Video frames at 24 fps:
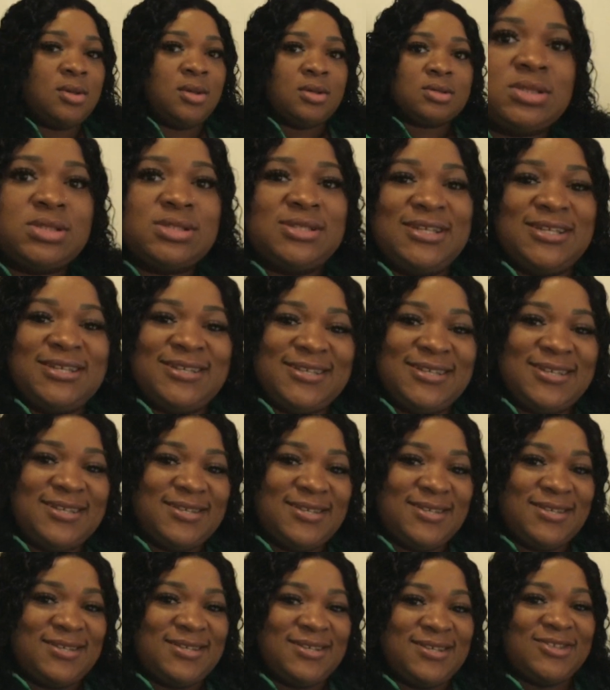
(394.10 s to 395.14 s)
chilling.
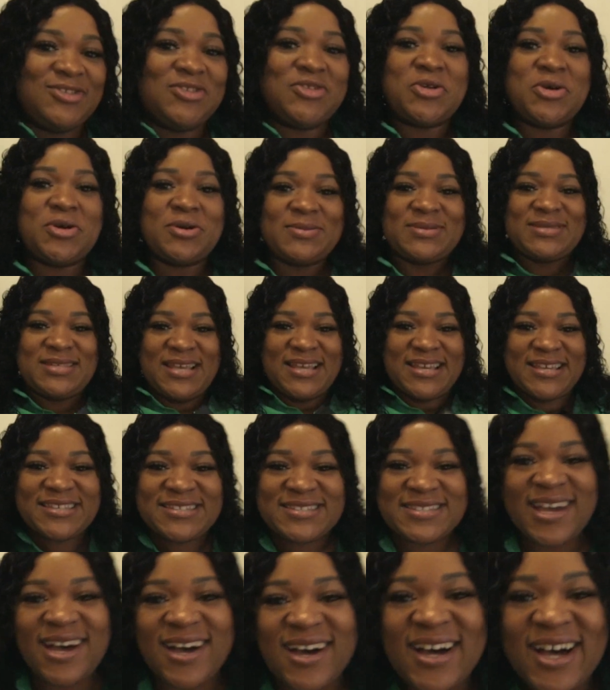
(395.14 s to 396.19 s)
You know what I'm saying?
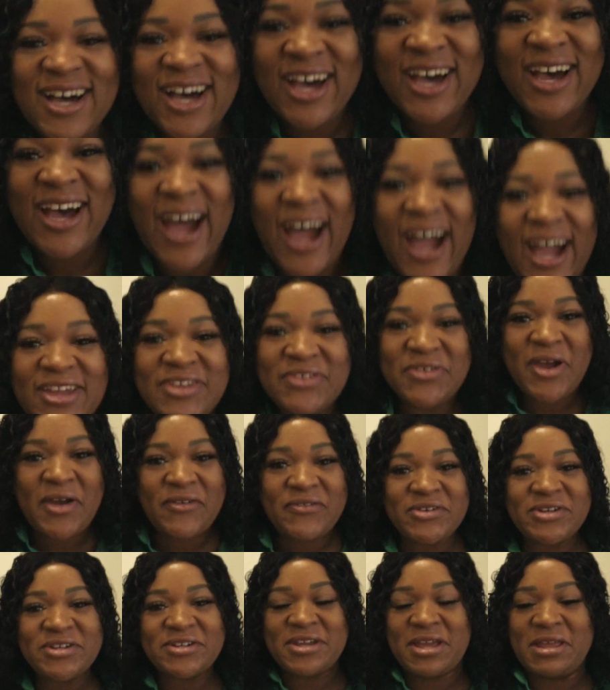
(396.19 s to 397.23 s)
So how you ever,
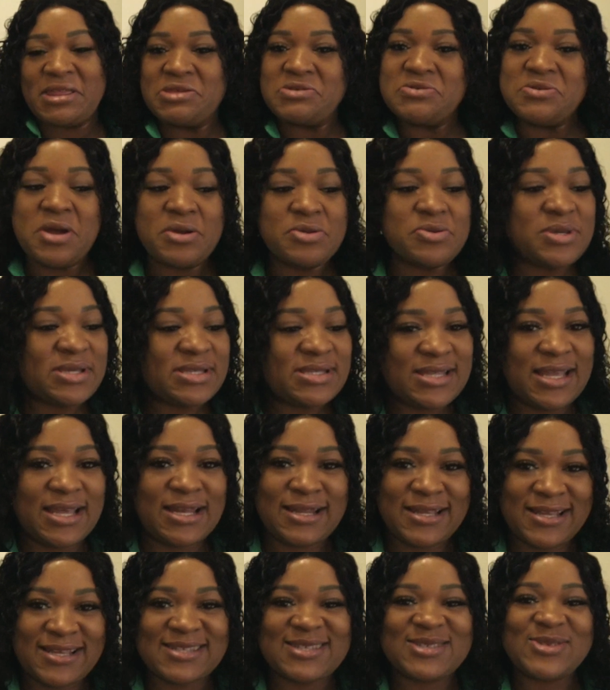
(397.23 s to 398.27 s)
and you know, you can stand
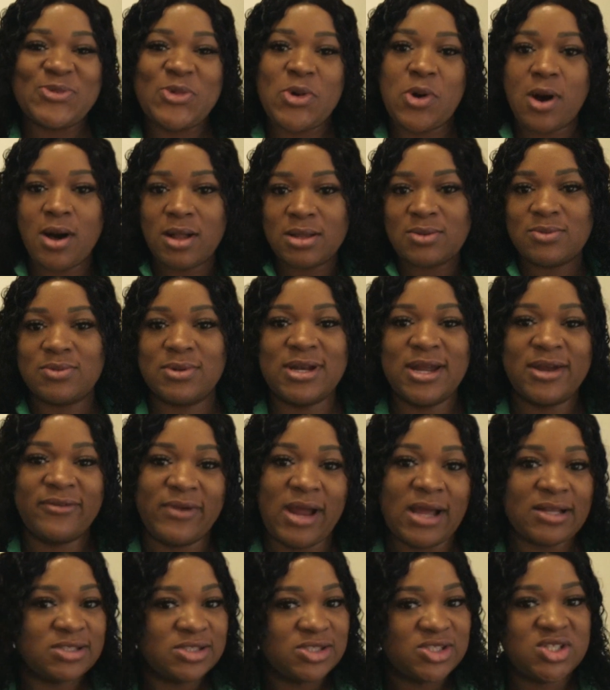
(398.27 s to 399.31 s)
against the wall or whatever.
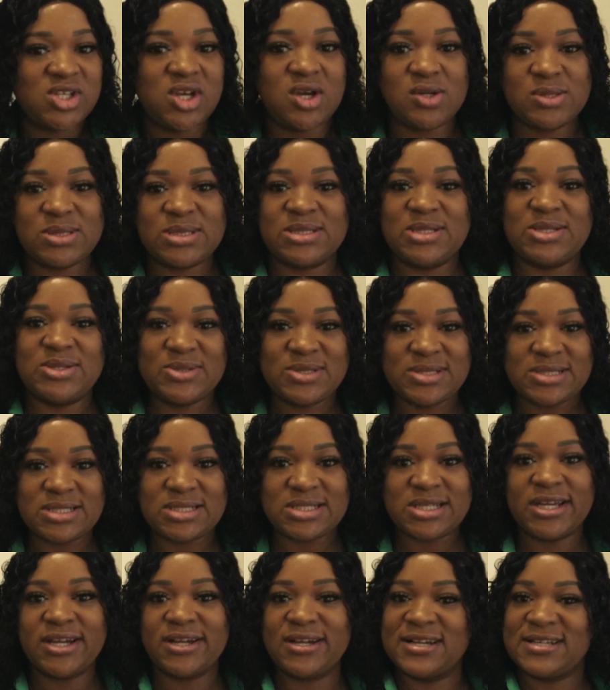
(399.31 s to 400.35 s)
I just chose to use the
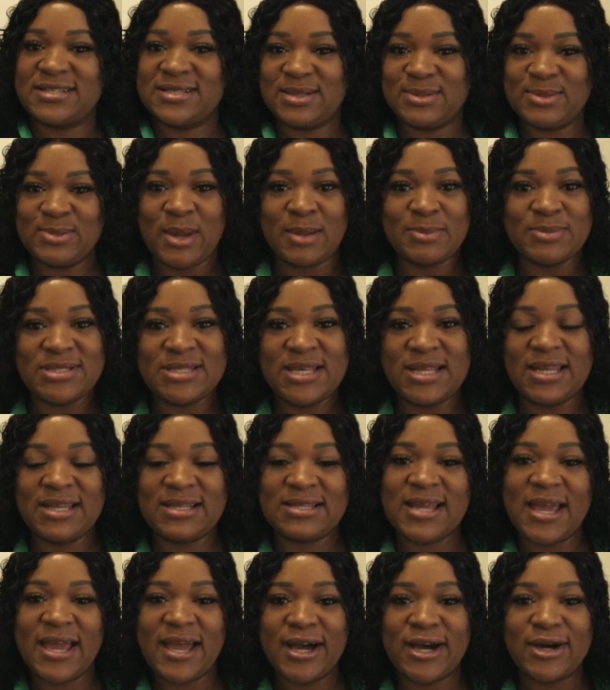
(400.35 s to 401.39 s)
chair because I'm sitting
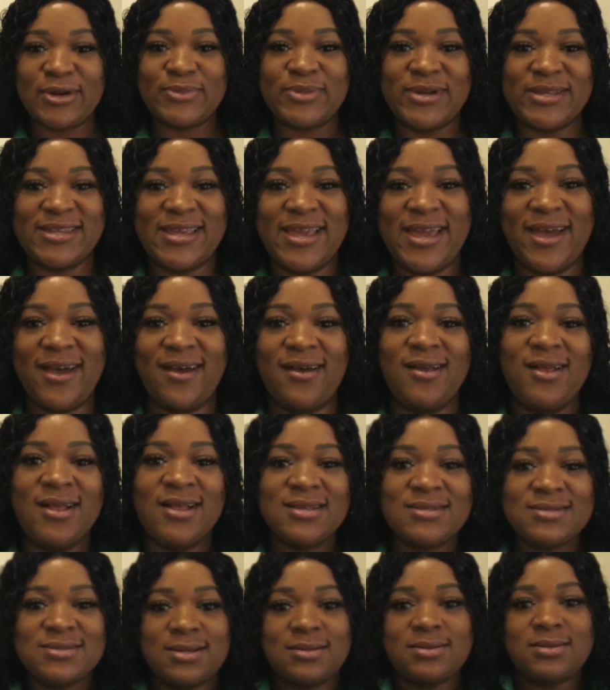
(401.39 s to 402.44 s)
down, but yeah.
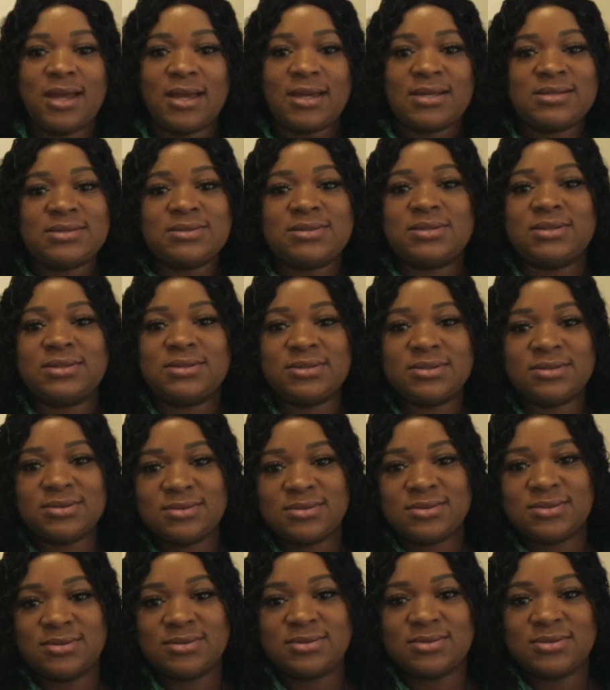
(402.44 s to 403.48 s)
So nice little,
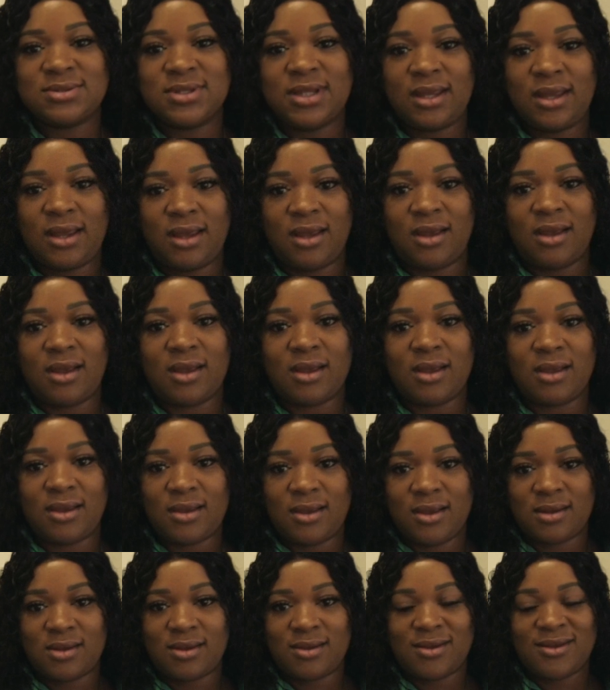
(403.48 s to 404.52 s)
yeah.